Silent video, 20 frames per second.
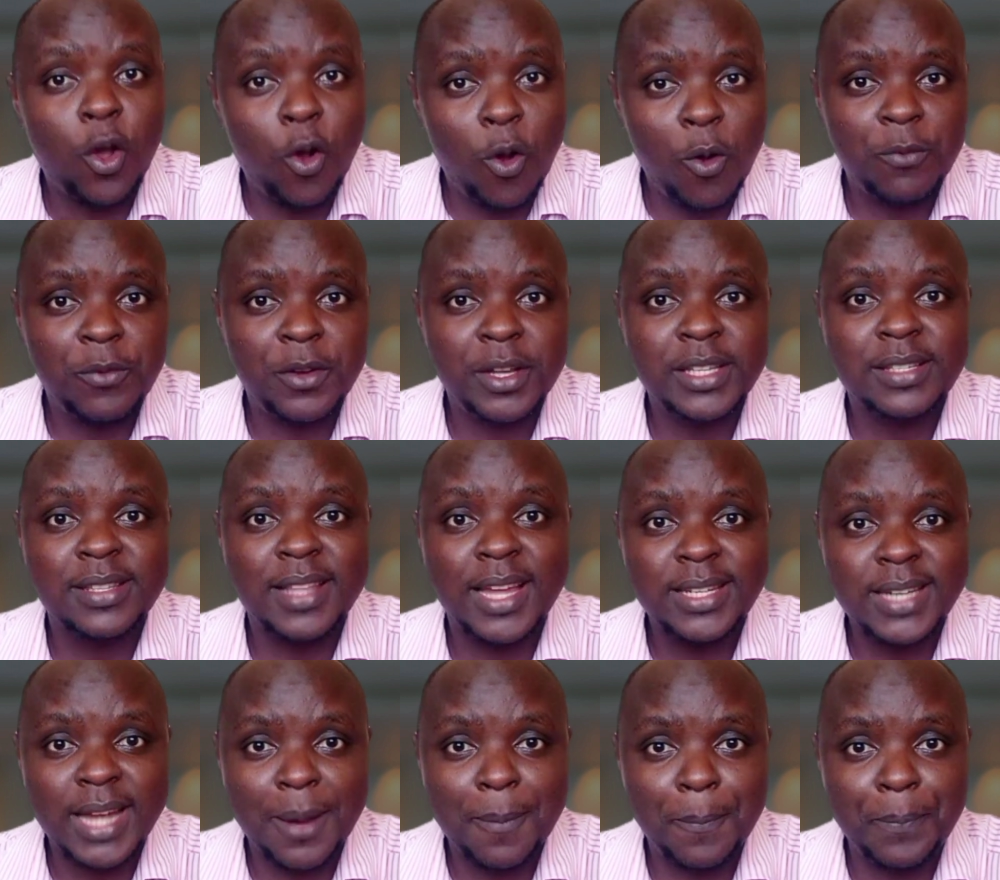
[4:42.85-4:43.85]
offers
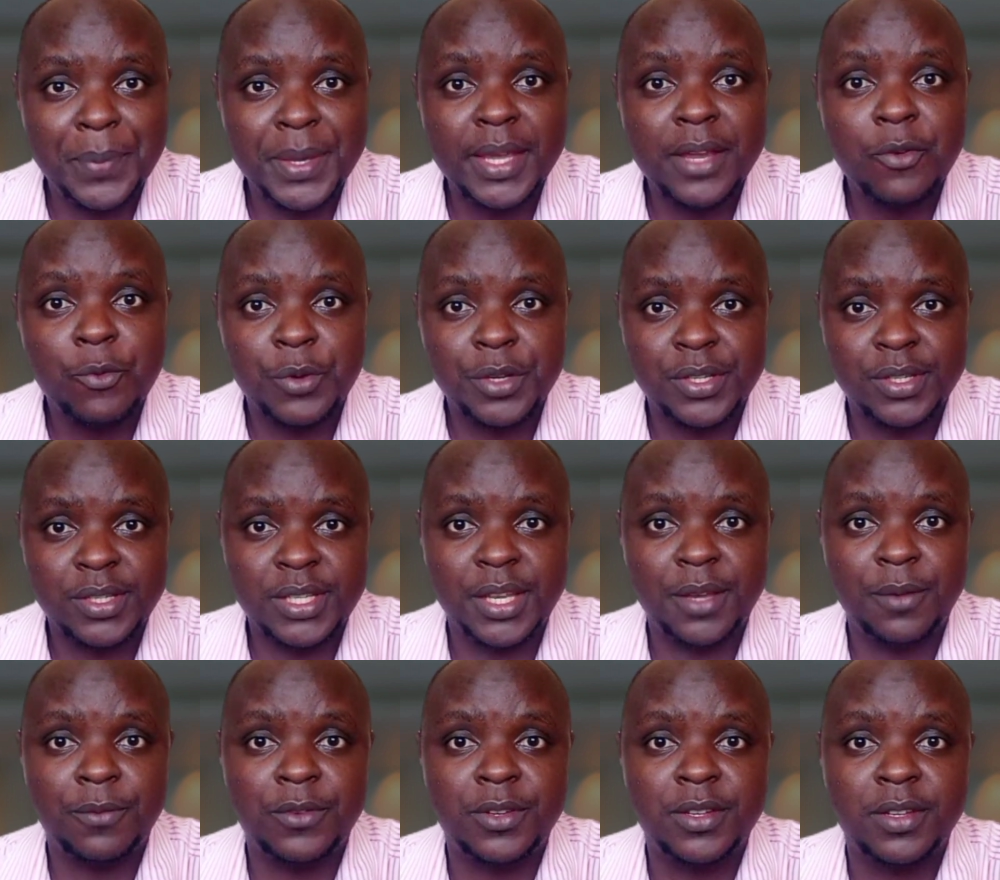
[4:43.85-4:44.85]
that are being
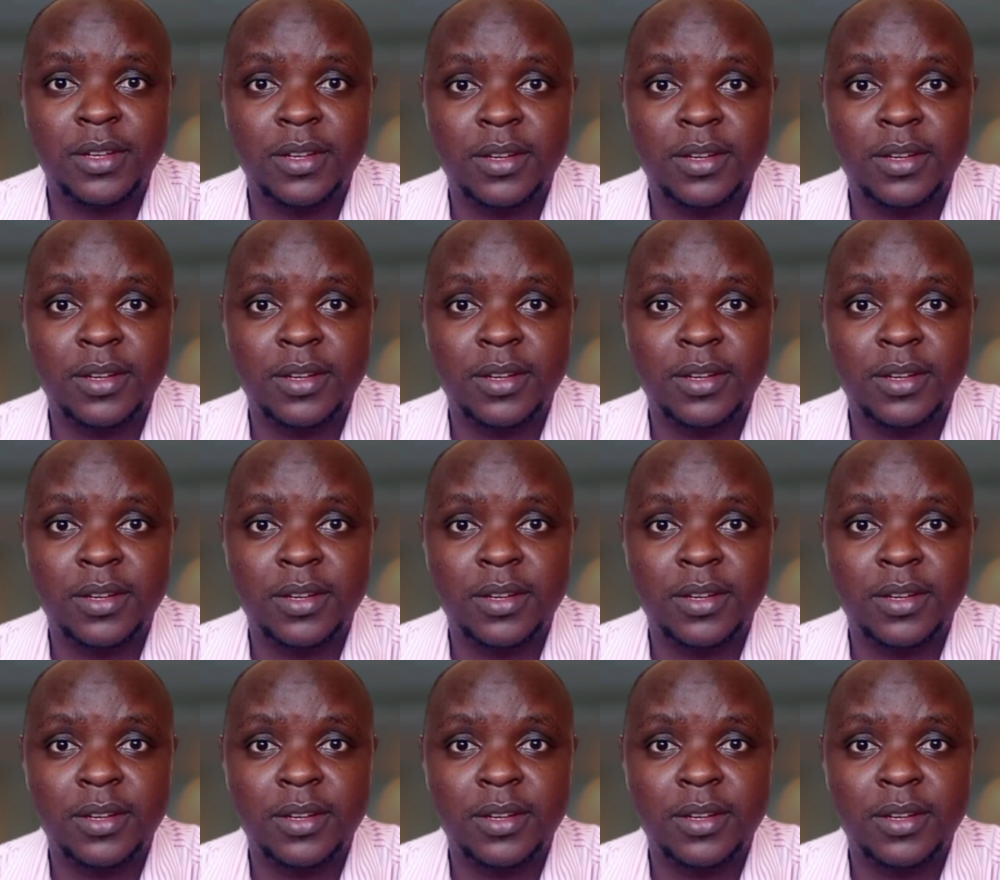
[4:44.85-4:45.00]
received.